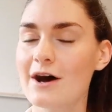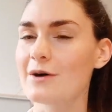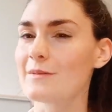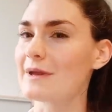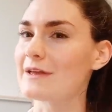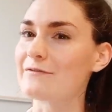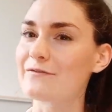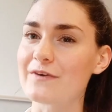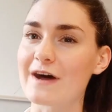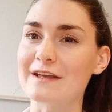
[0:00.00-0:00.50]

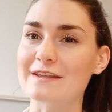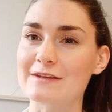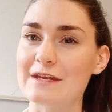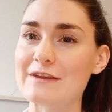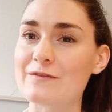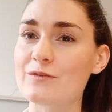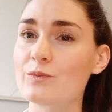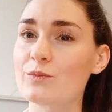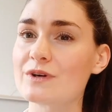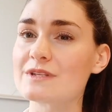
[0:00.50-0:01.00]
In fact,
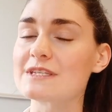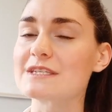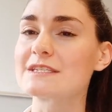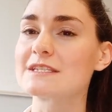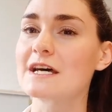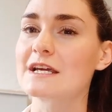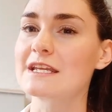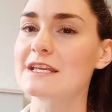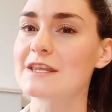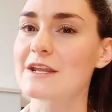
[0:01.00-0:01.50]
even one
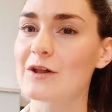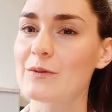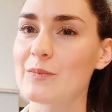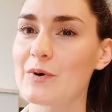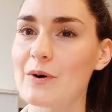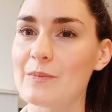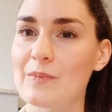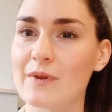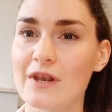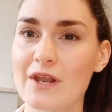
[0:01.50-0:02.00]
study that I'll
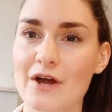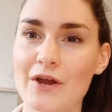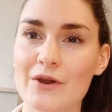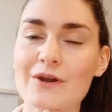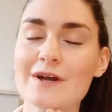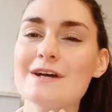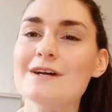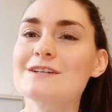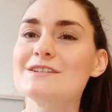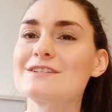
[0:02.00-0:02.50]
pop
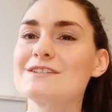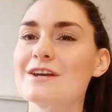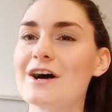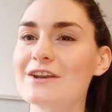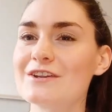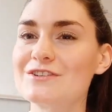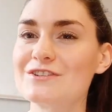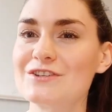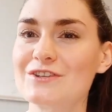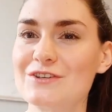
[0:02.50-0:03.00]
below
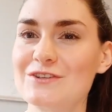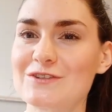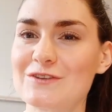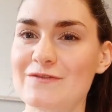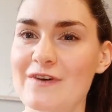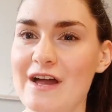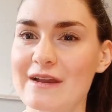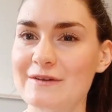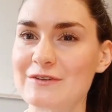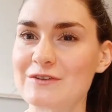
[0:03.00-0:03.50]
started to use the
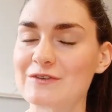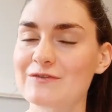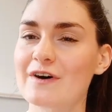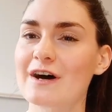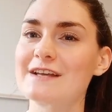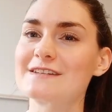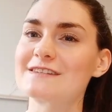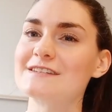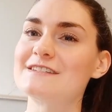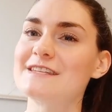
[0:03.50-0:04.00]
vacuum
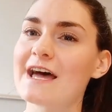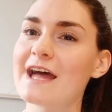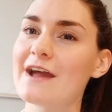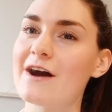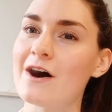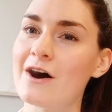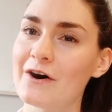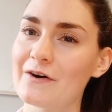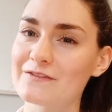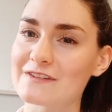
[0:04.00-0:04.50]
device the day
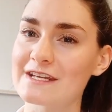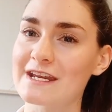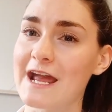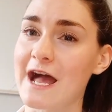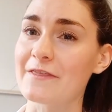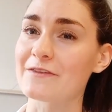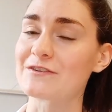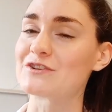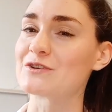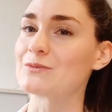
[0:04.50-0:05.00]
after
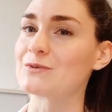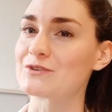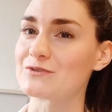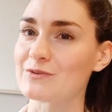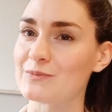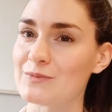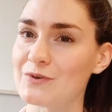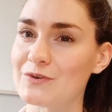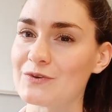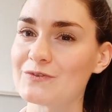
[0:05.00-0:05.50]
catheter was
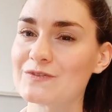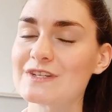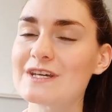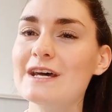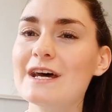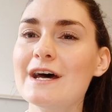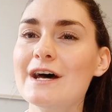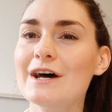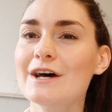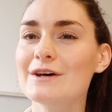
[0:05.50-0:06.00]
removed.
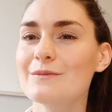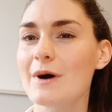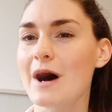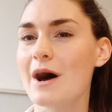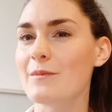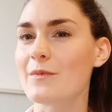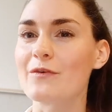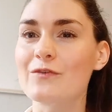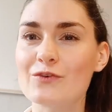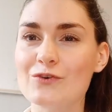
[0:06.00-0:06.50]

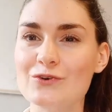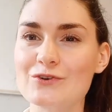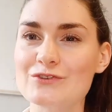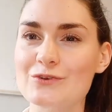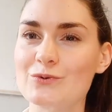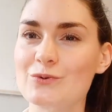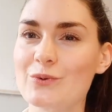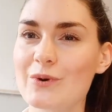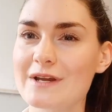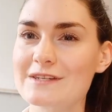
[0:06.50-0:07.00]
Of course,
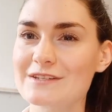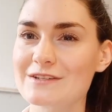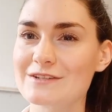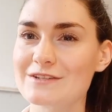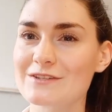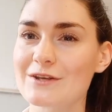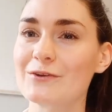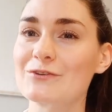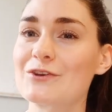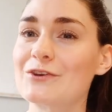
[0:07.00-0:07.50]
always
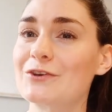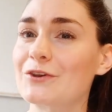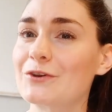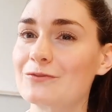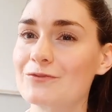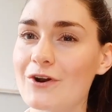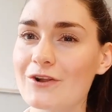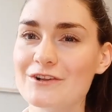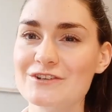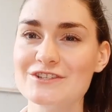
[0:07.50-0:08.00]
consult your
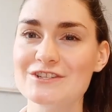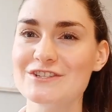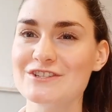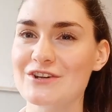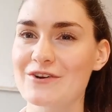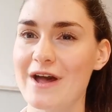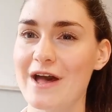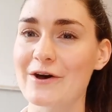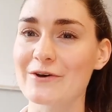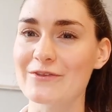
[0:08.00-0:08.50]
urologist,
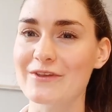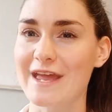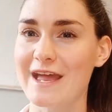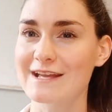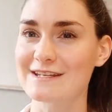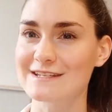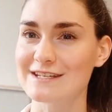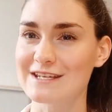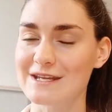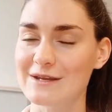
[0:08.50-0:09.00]
your
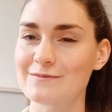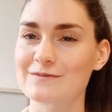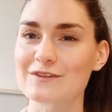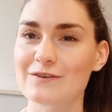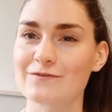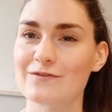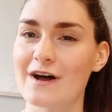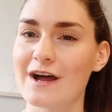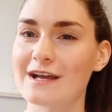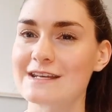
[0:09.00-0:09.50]
healthcare team to
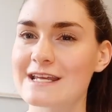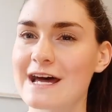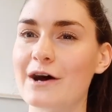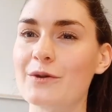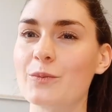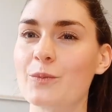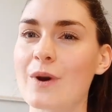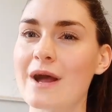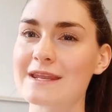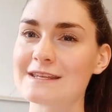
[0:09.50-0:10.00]
find
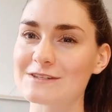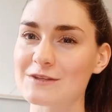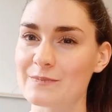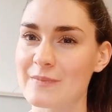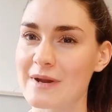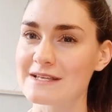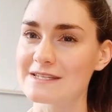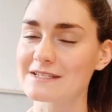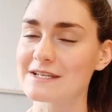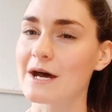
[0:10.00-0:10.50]
out when is the
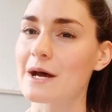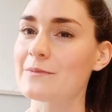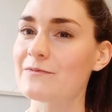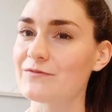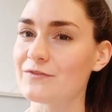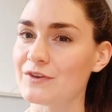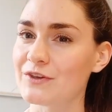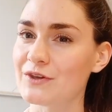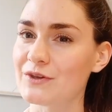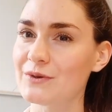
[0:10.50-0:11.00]
best time
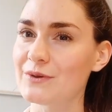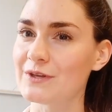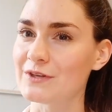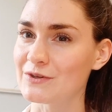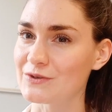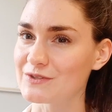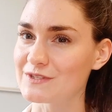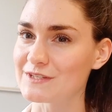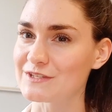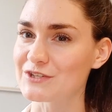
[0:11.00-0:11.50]
for you in
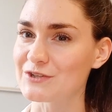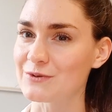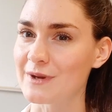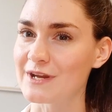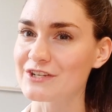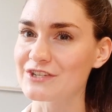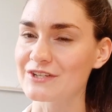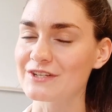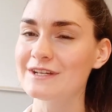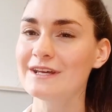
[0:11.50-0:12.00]
your
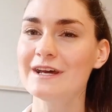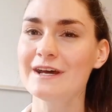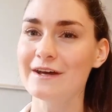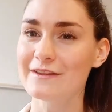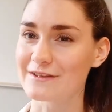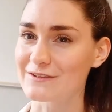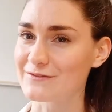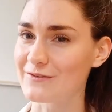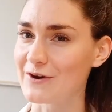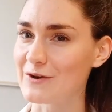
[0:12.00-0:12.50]
situation.
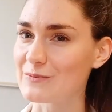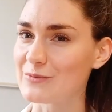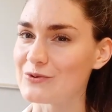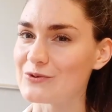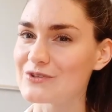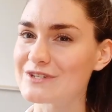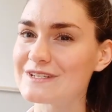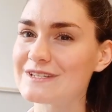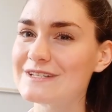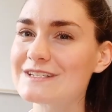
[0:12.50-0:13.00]
That's very
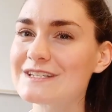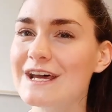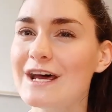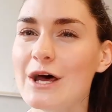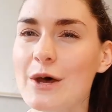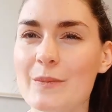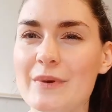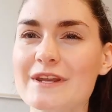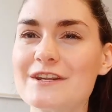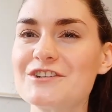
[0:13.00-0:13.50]
important.
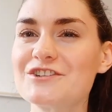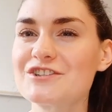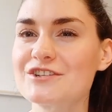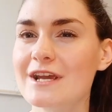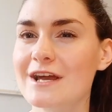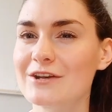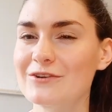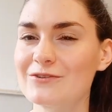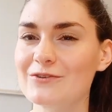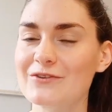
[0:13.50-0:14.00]
But in
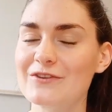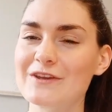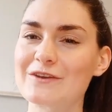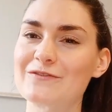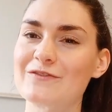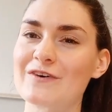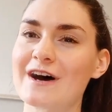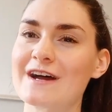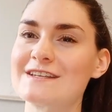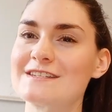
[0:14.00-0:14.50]
general, the
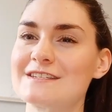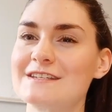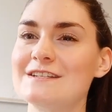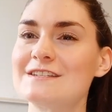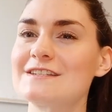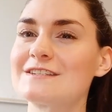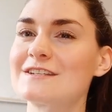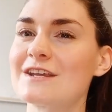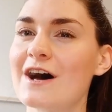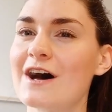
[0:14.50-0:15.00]
advice
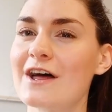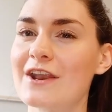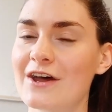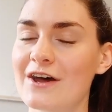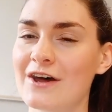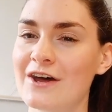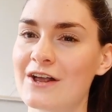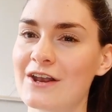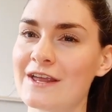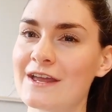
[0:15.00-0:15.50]
is start
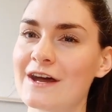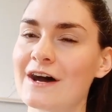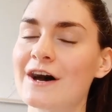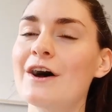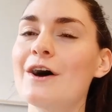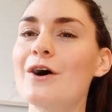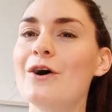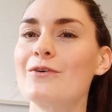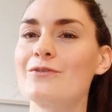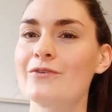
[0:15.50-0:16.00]
earlier
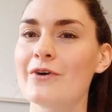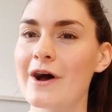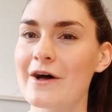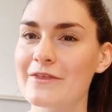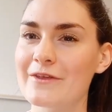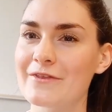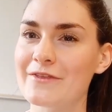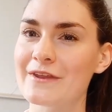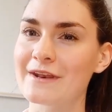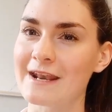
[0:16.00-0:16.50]

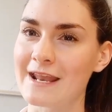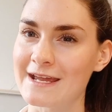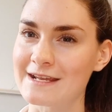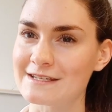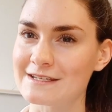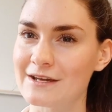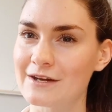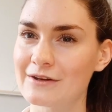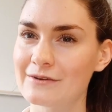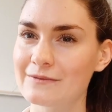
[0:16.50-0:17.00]
rather than
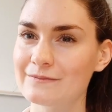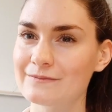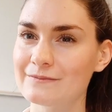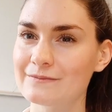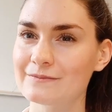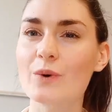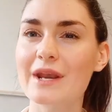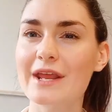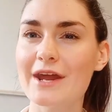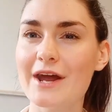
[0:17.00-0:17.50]
later.
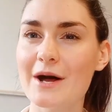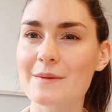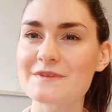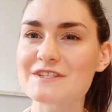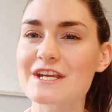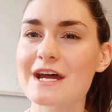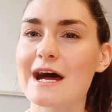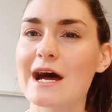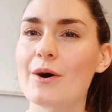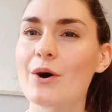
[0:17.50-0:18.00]
When it comes
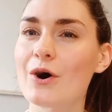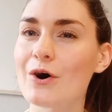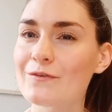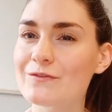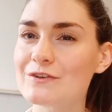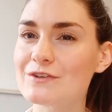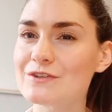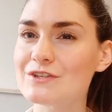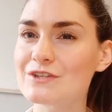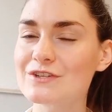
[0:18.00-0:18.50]
to how
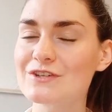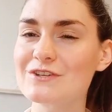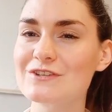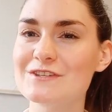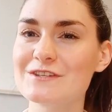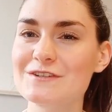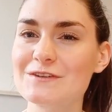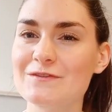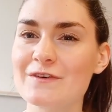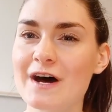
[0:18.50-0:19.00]
often to use the
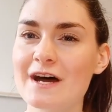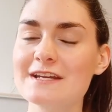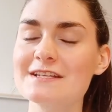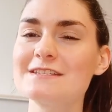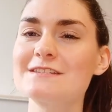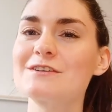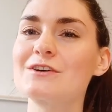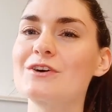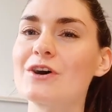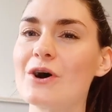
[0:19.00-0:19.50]
device,
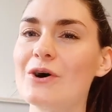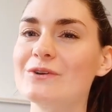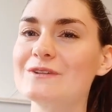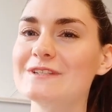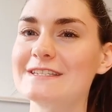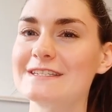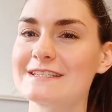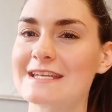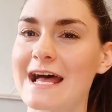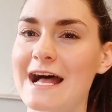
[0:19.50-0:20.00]
the gold
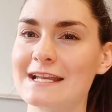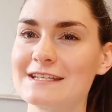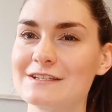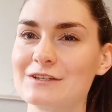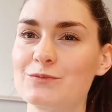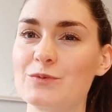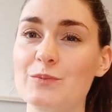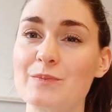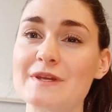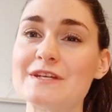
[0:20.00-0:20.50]
standard
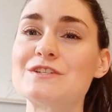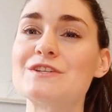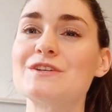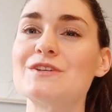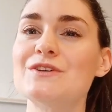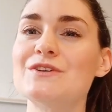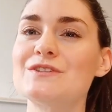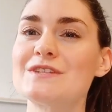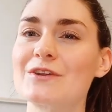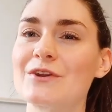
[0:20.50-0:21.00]
would be to
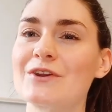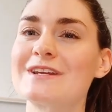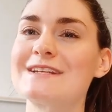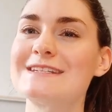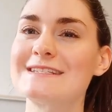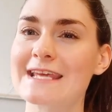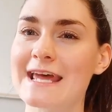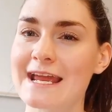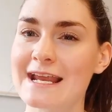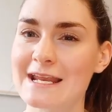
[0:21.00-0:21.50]
use it on a
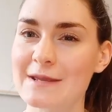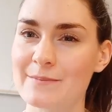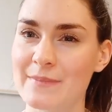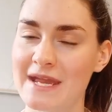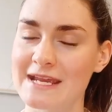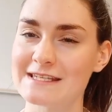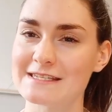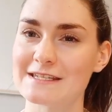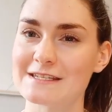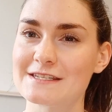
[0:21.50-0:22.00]
daily
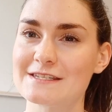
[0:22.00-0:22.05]
basis.